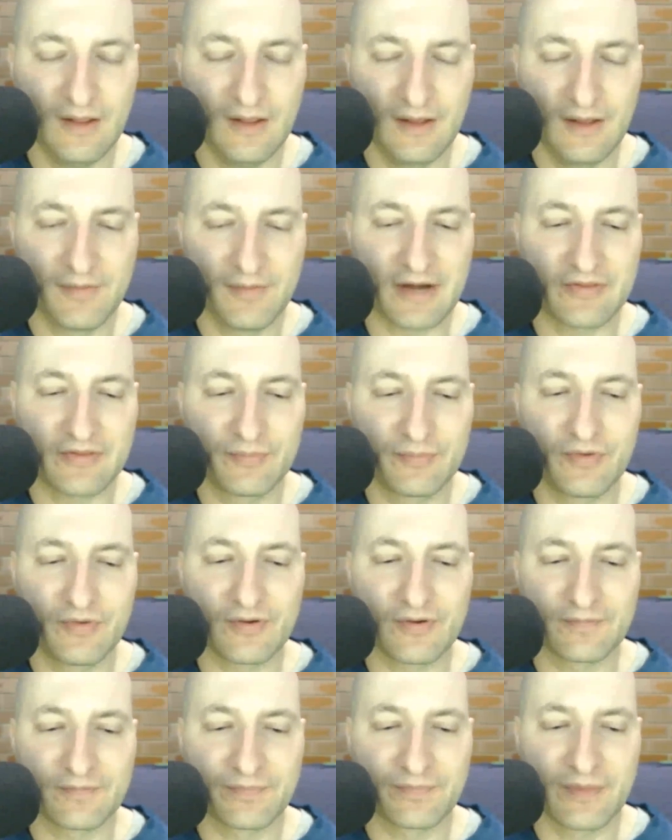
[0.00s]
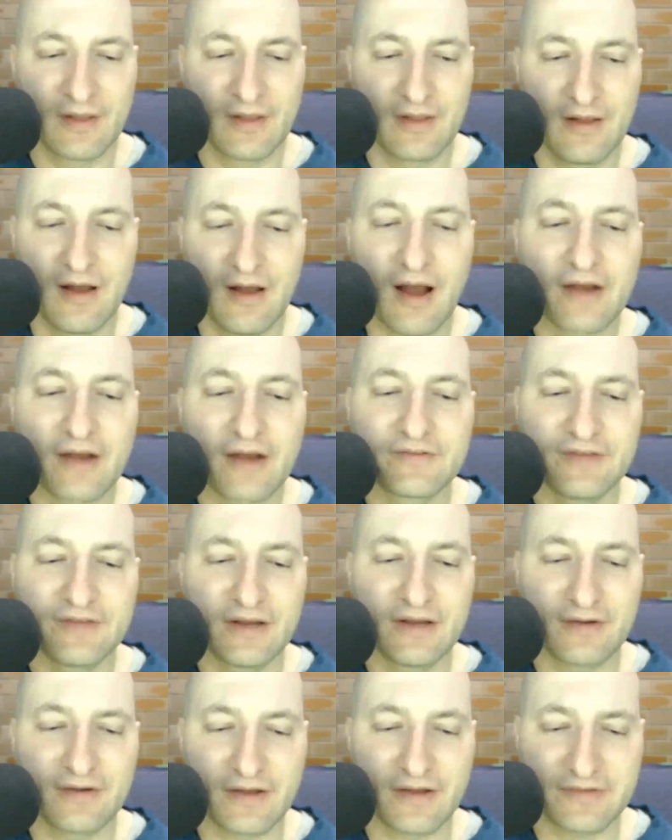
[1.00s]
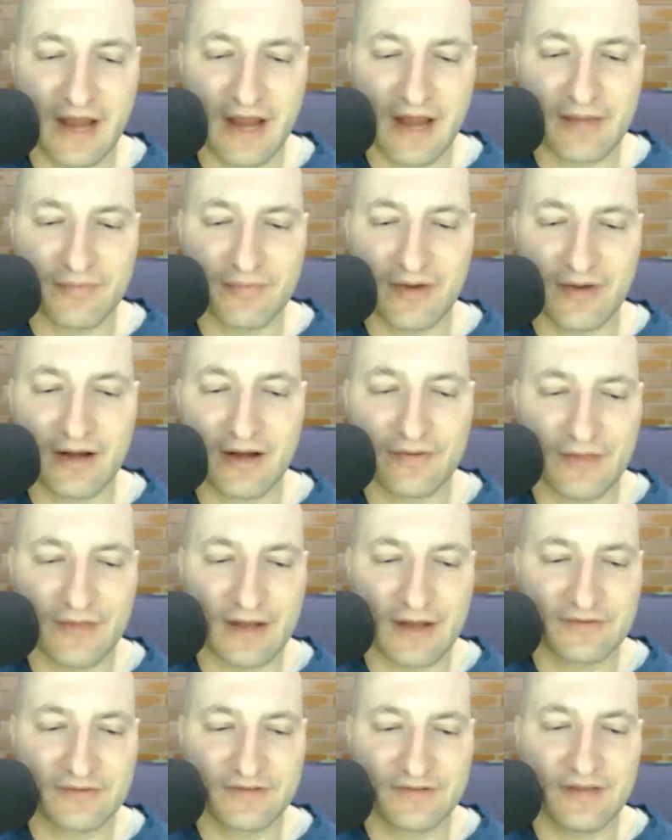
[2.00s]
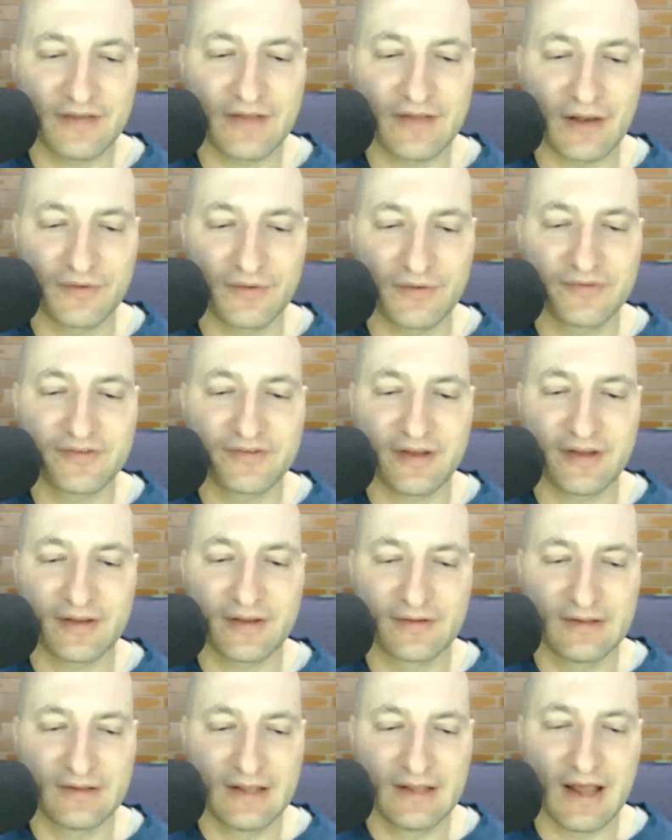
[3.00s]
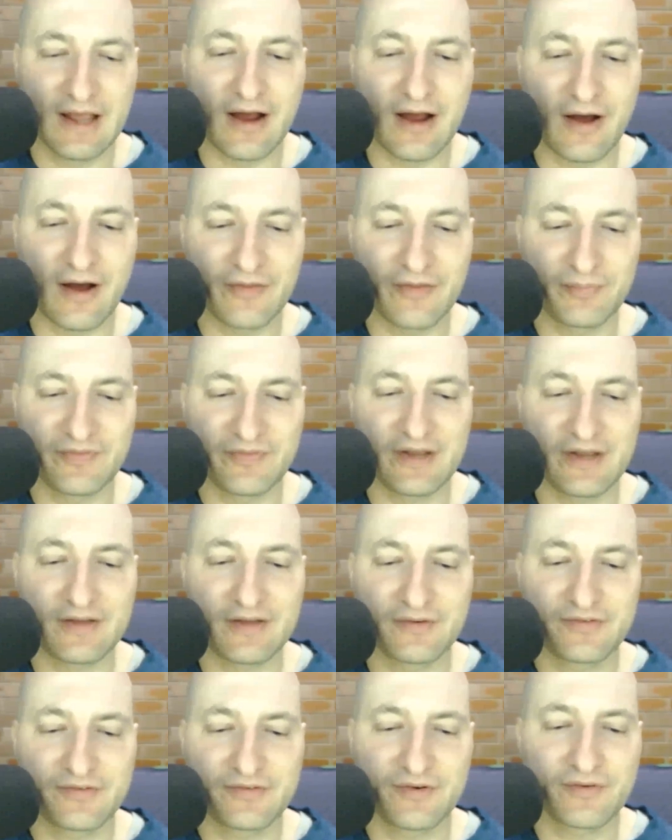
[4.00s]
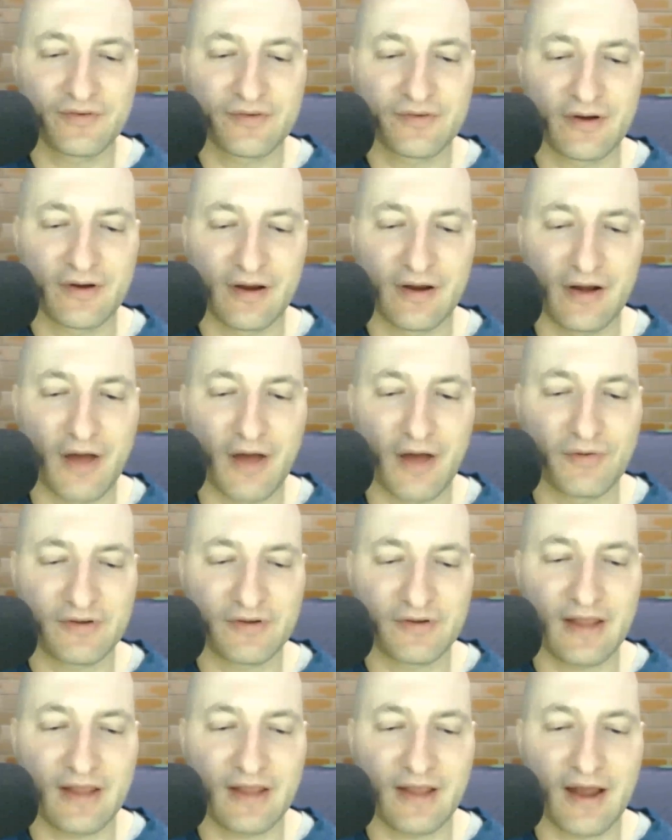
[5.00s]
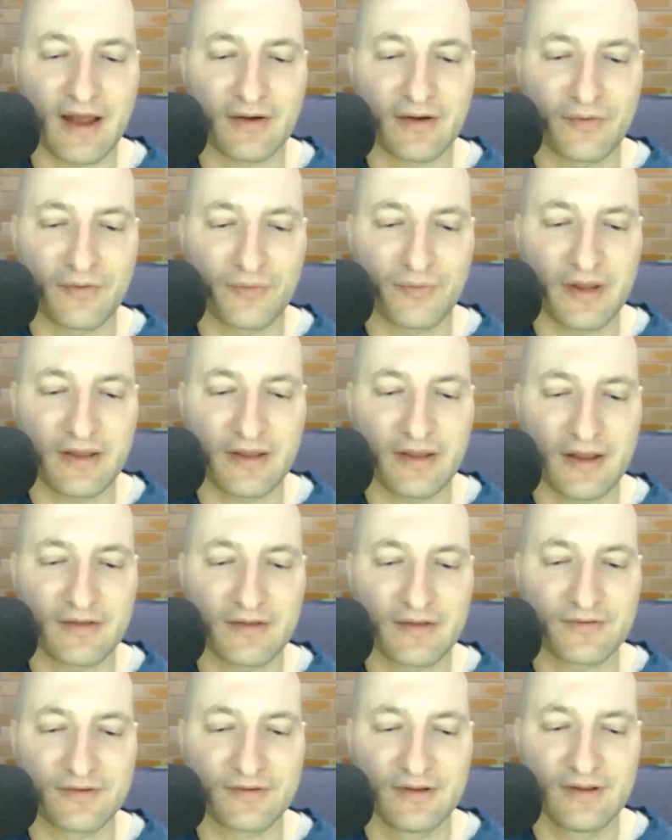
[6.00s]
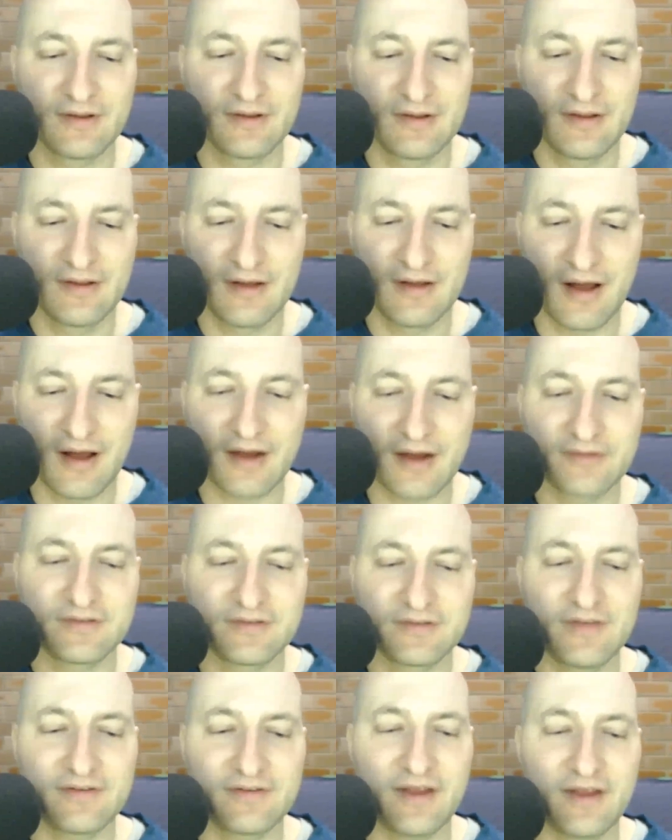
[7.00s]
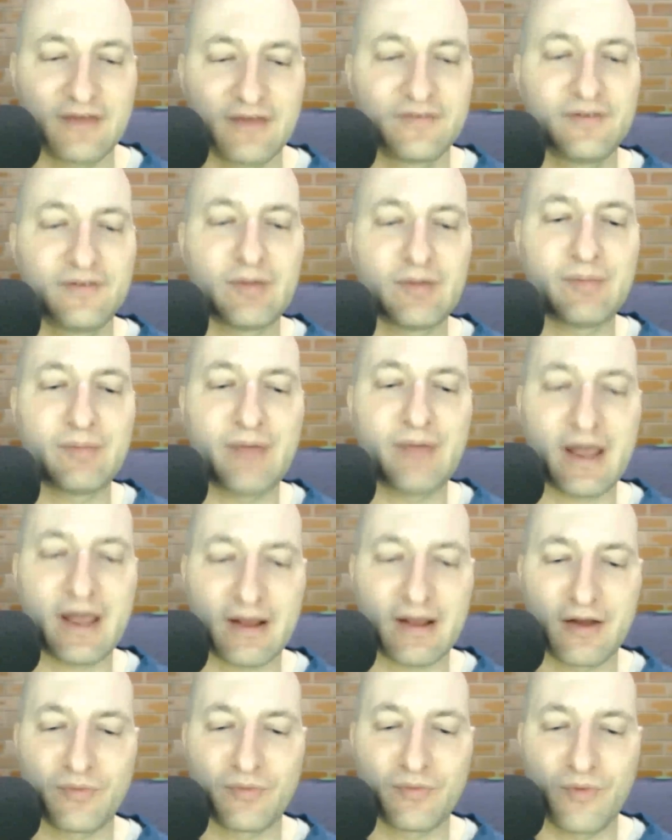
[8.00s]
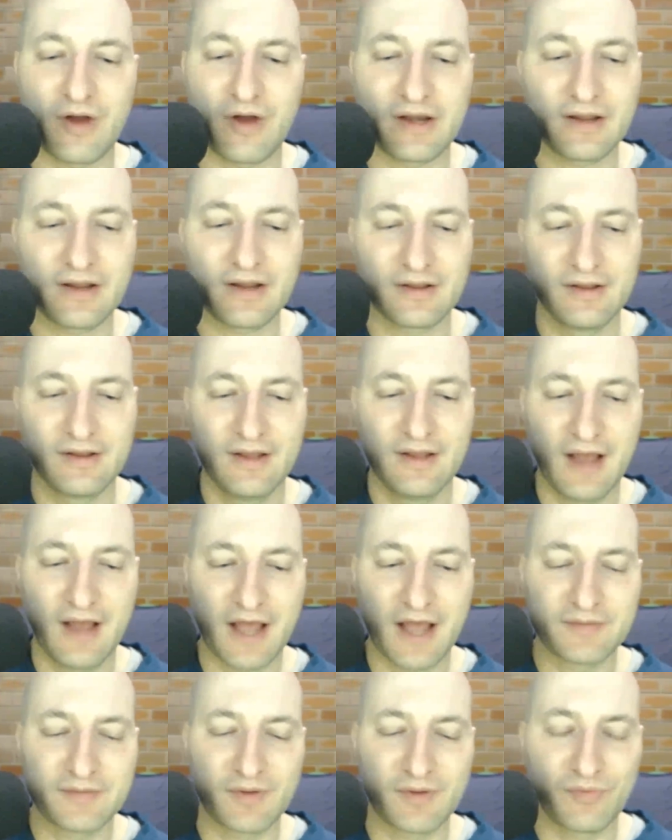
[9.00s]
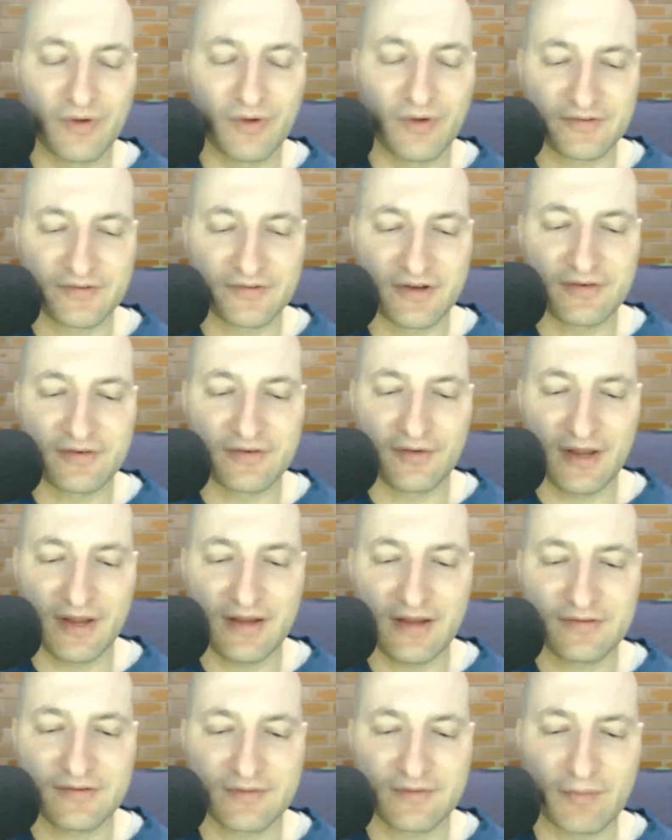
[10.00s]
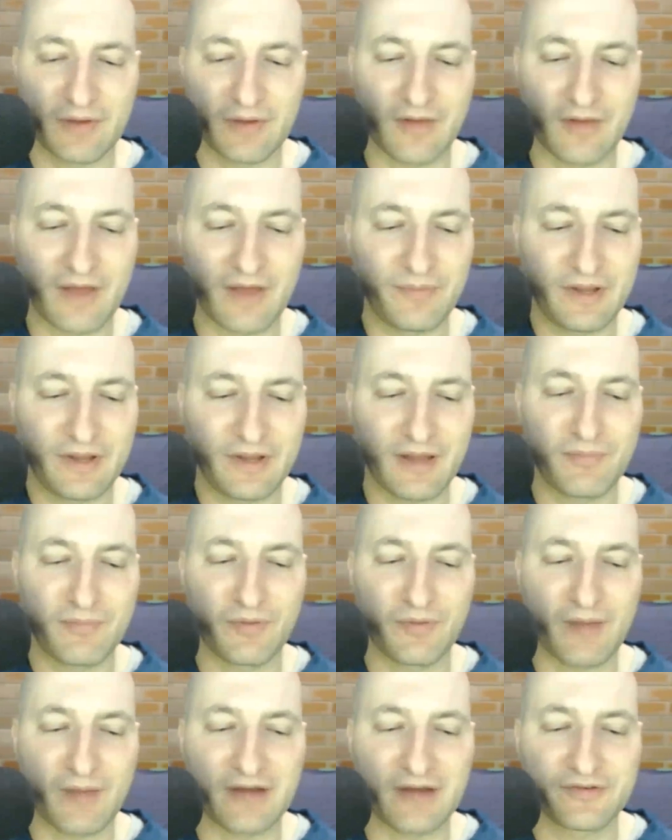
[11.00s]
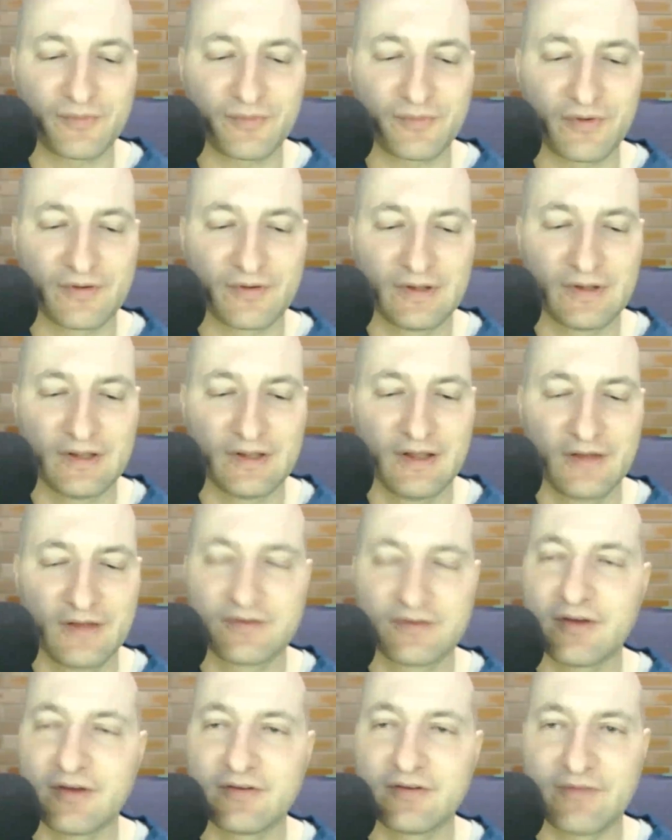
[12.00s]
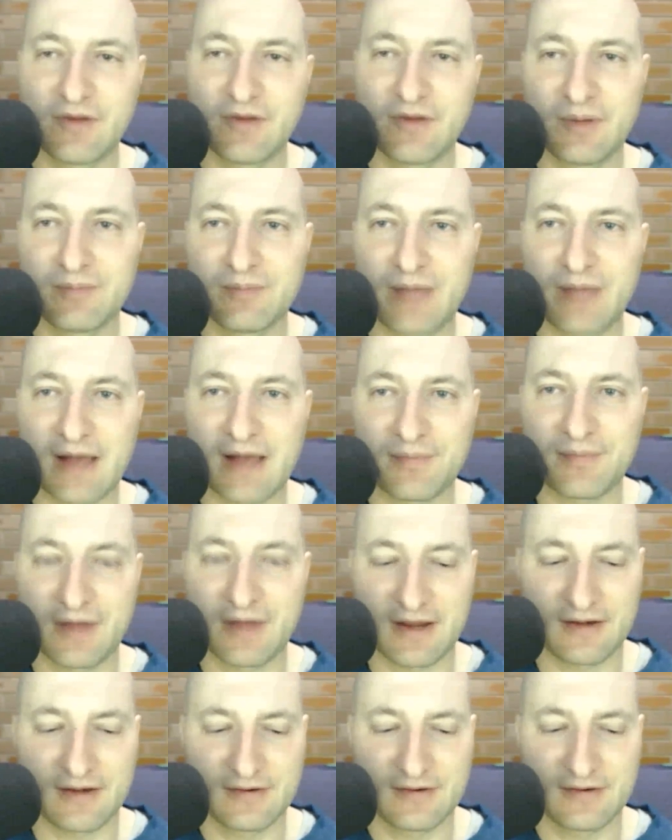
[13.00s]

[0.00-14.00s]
Back to the book. I could see a nice catamaran on that sea that Lucy, our hypothetical children, and I would take out on weekends. I could see the tension in my back unwinding as my work schedule eased and my life became more manageable. So he's developing back pain.